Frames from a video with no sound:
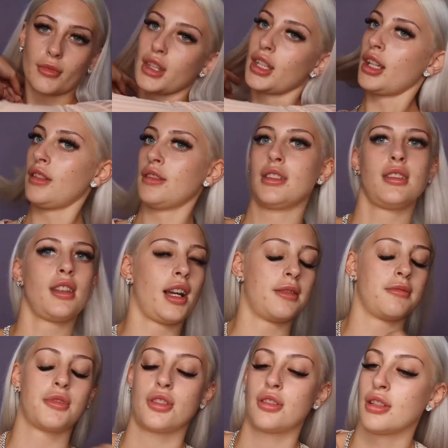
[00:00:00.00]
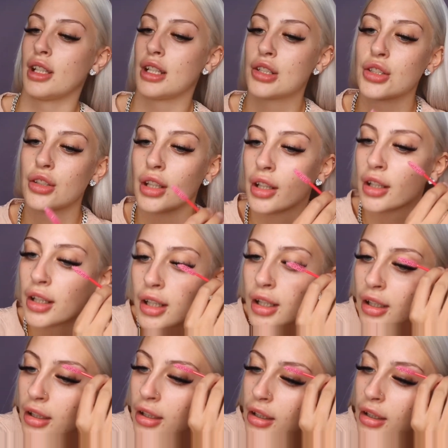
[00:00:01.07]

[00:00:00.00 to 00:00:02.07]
After that, I'm just literally gonna